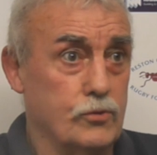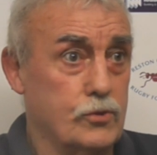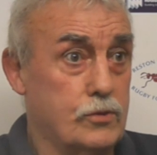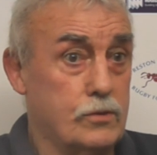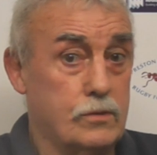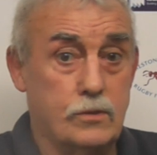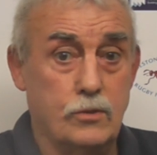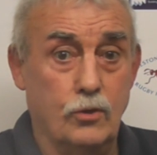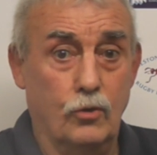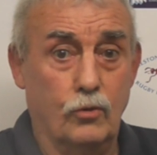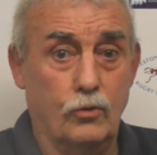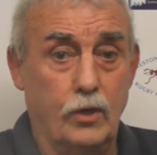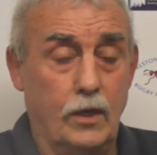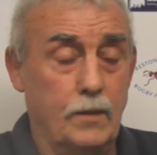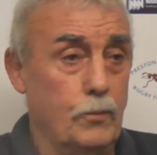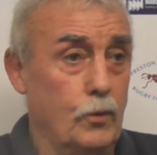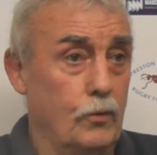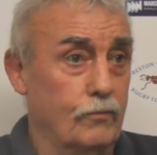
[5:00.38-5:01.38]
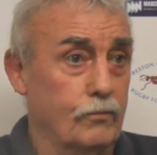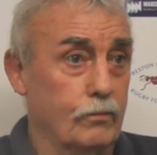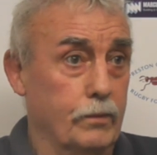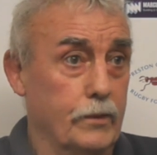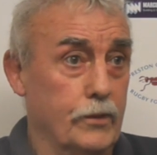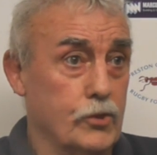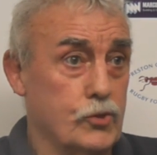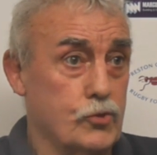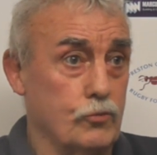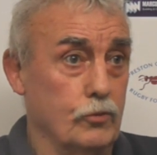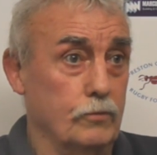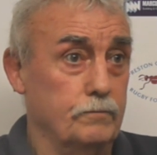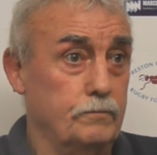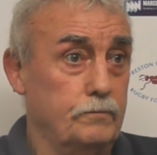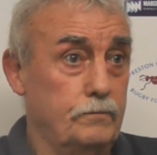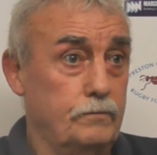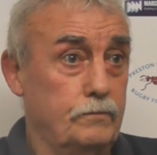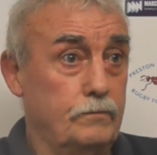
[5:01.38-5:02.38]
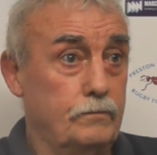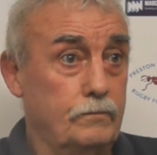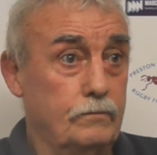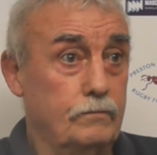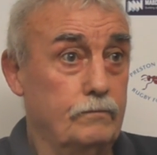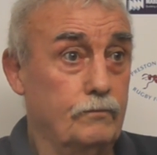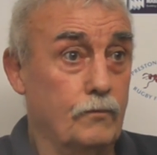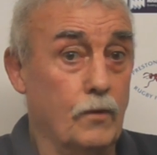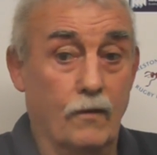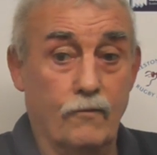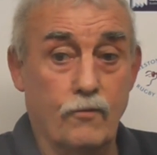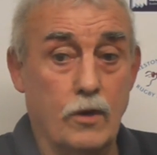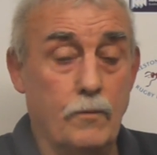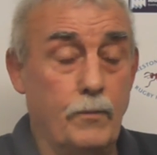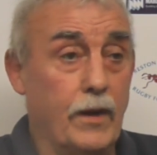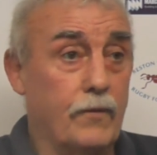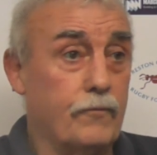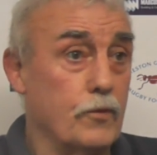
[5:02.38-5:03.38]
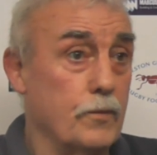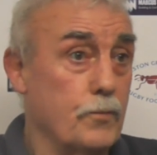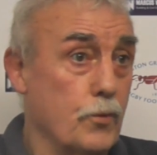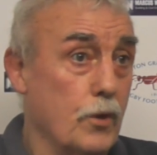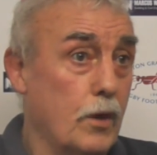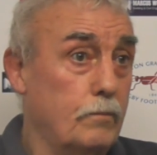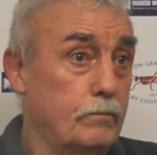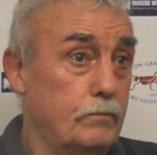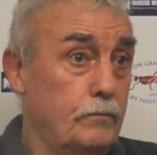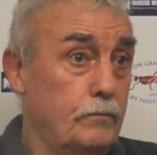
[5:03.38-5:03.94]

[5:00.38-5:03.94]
was totally movable with a scrum. Not very big for a prop.